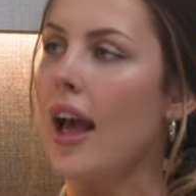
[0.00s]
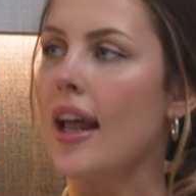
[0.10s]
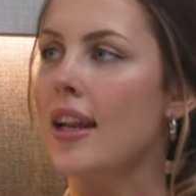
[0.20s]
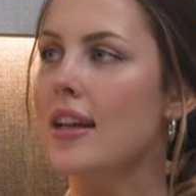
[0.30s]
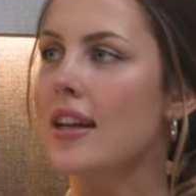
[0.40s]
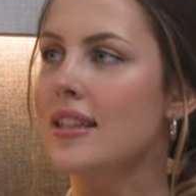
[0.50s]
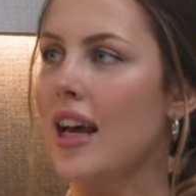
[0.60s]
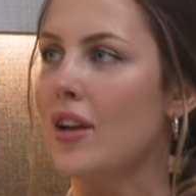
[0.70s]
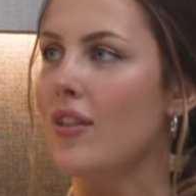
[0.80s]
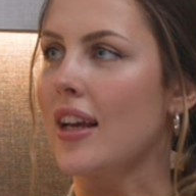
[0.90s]
And it's
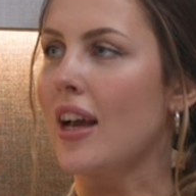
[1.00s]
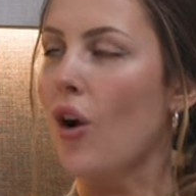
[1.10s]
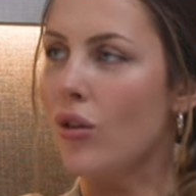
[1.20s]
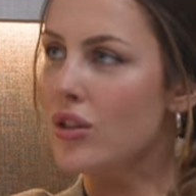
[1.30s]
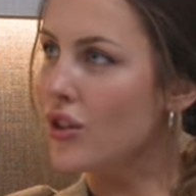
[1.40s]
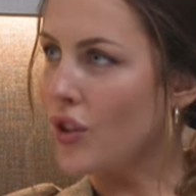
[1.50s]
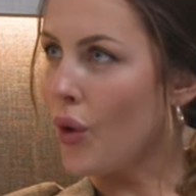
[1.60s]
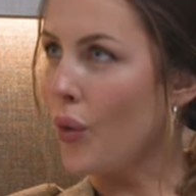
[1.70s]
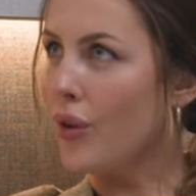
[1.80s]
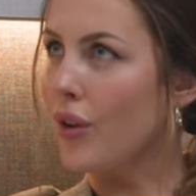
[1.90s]
kind of like, I also
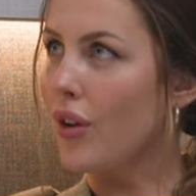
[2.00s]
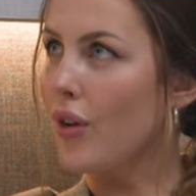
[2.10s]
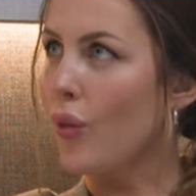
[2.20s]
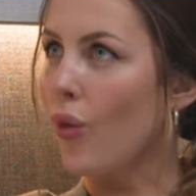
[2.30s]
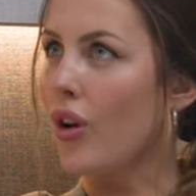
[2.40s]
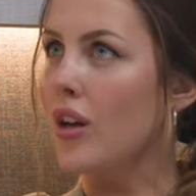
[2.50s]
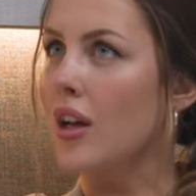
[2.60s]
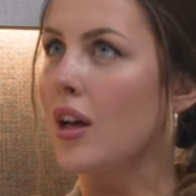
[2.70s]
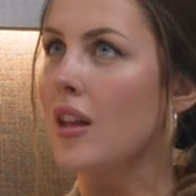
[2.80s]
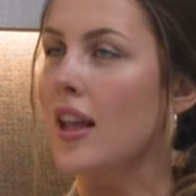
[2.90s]
don't want
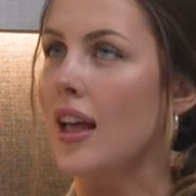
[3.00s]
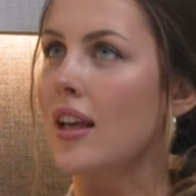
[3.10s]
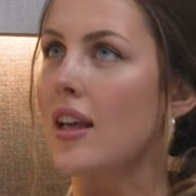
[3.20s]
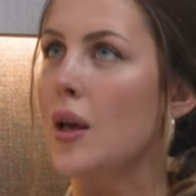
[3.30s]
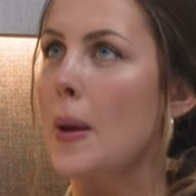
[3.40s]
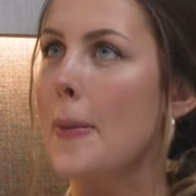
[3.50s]
to, like,